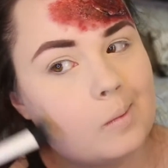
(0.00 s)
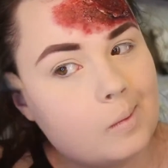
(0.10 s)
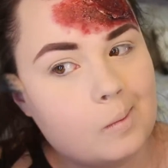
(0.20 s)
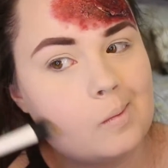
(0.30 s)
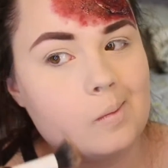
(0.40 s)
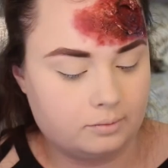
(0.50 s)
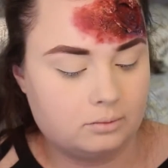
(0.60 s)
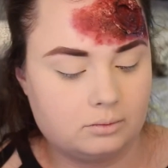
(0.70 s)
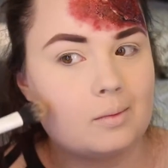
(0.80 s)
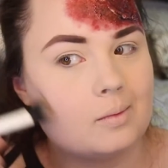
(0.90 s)
so we're going to use
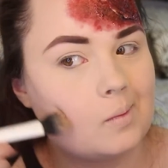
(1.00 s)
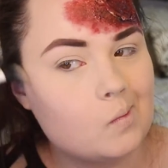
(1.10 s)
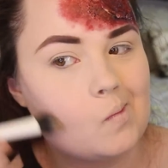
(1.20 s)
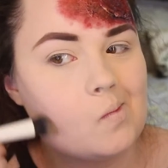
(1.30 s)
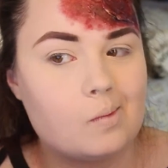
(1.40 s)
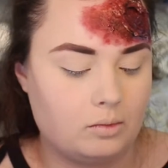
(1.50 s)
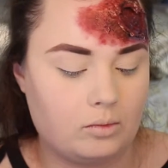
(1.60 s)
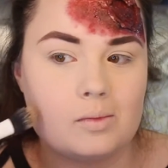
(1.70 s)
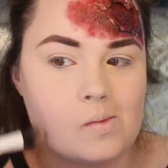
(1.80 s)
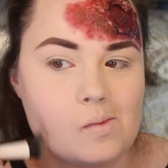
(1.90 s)
some gray.
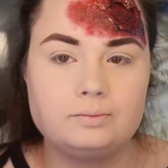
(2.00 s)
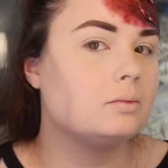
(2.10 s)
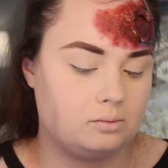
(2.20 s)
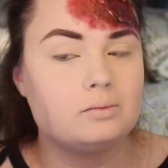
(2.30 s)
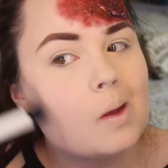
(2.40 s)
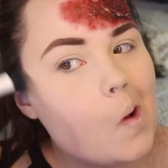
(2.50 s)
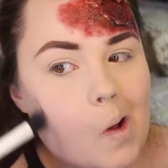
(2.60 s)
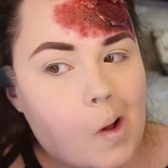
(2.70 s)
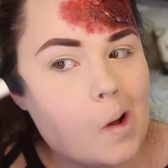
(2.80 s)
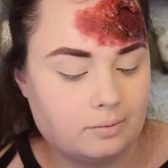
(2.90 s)
So
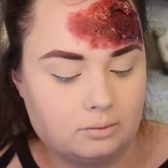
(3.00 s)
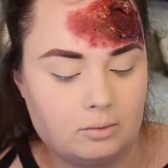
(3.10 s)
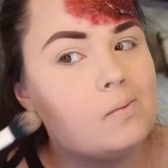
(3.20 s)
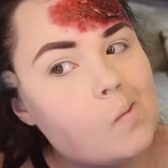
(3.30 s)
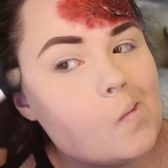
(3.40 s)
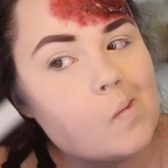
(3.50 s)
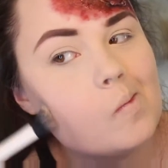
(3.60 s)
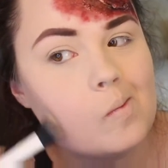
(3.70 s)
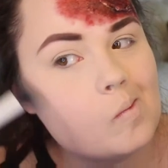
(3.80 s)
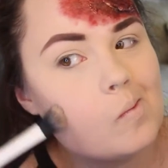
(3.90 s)
I'm just contouring where I
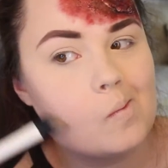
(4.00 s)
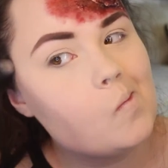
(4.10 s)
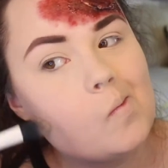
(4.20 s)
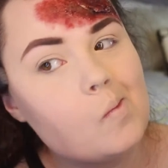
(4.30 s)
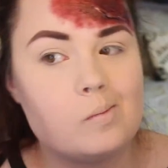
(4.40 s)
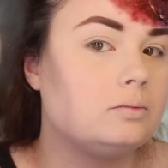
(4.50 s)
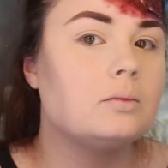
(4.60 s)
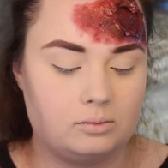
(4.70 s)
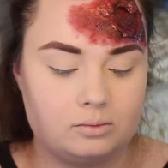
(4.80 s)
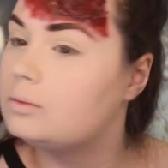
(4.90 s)
normally am, but I'm
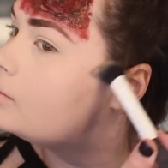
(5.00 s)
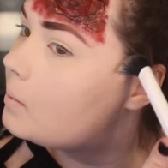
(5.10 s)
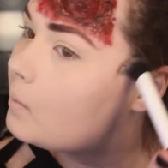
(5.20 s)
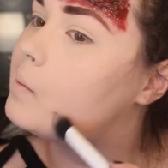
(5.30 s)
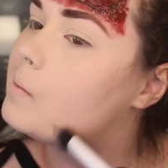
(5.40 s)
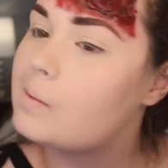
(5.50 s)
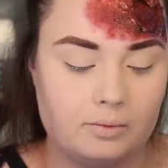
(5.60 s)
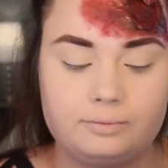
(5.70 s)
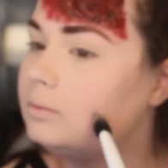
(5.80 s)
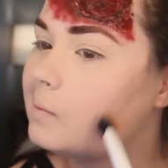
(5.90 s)
actually dragging it
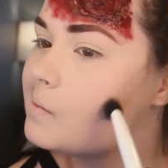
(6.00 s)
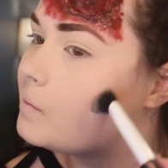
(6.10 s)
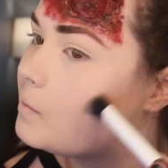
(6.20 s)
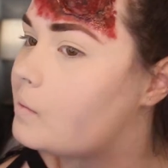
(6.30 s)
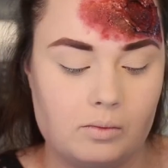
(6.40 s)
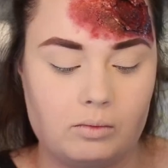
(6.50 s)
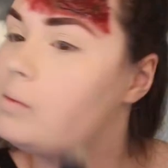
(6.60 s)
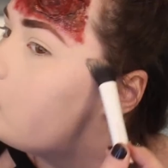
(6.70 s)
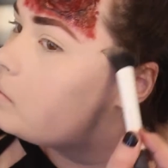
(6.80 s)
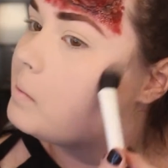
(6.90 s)
down
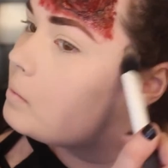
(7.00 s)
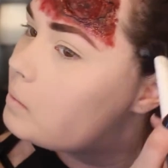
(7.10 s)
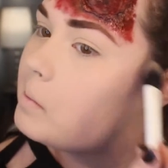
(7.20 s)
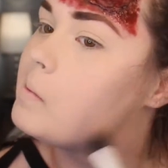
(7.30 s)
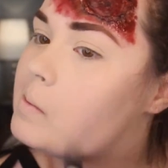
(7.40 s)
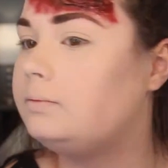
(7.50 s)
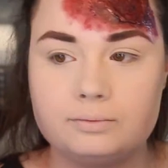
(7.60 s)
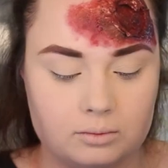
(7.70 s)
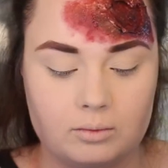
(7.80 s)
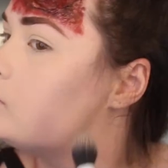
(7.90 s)
lower, like
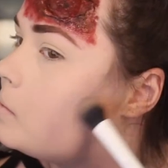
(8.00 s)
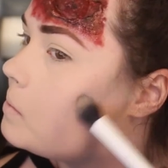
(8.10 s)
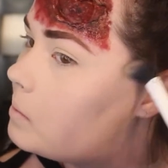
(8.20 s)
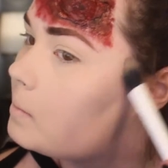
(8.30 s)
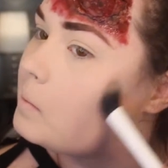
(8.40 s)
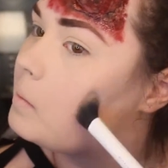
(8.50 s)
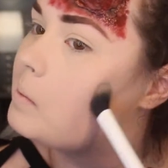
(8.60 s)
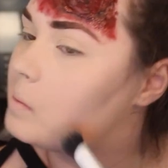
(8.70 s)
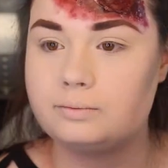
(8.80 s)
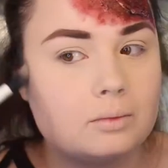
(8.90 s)
how a skull
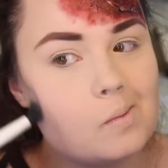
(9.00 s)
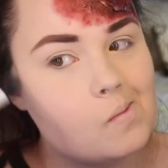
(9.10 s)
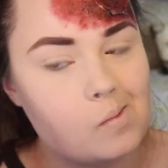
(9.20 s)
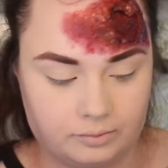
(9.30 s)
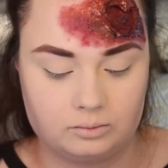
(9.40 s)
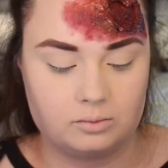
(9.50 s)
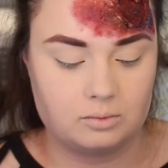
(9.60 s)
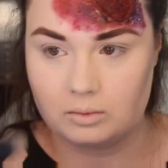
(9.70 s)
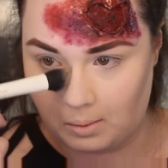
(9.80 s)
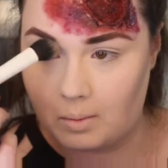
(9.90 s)
would be.
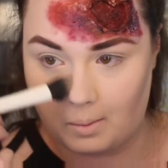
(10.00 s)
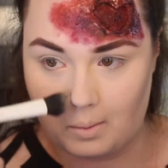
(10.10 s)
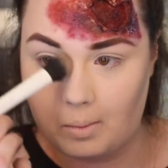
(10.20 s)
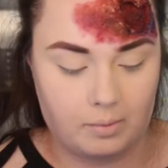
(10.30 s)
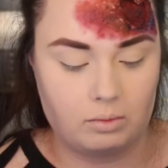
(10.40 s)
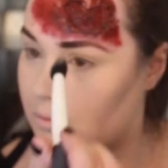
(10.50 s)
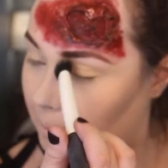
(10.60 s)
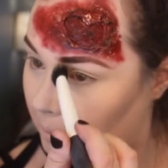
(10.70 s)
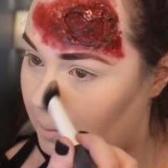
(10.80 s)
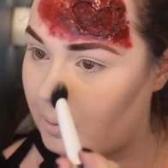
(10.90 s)
And then I'm just
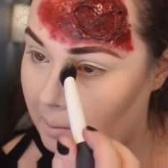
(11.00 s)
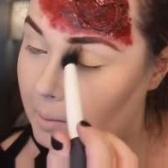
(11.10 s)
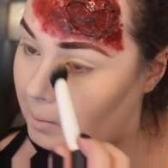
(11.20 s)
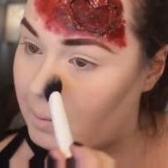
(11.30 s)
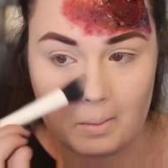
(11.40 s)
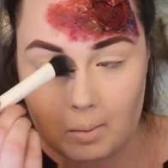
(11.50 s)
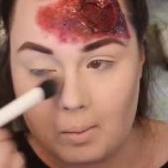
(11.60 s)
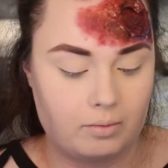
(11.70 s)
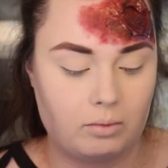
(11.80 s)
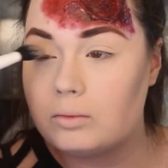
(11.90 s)
contouring out my
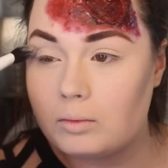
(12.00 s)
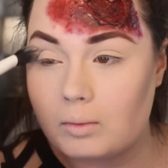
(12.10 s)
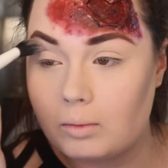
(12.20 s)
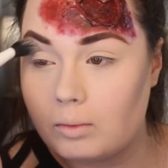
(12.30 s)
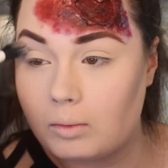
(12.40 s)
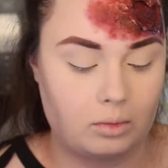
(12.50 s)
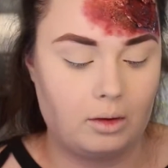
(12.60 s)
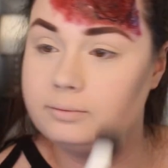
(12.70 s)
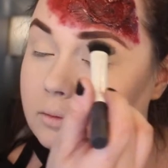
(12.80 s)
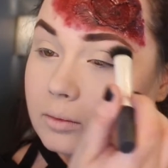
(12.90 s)
nose and then my
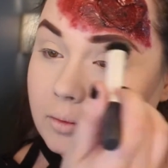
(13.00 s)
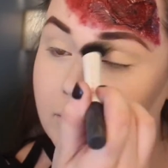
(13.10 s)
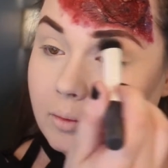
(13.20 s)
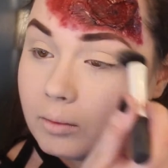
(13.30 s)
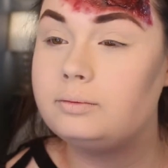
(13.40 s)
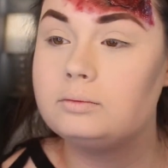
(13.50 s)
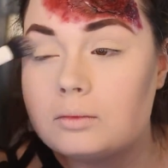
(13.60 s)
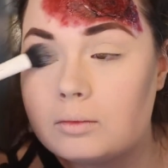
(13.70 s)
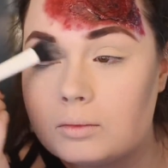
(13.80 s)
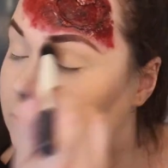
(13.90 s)
sockets to
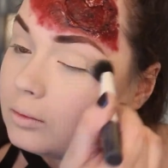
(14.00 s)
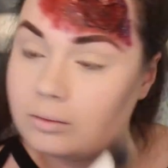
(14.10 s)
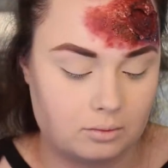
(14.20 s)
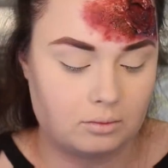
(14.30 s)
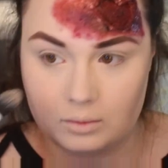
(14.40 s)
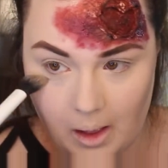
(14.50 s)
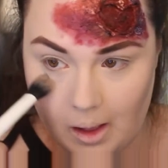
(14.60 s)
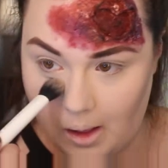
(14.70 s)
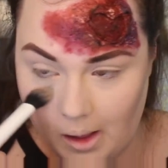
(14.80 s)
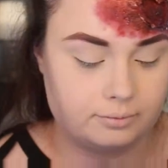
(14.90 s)
where they look a lot
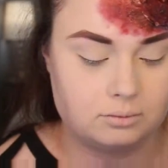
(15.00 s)
deeper than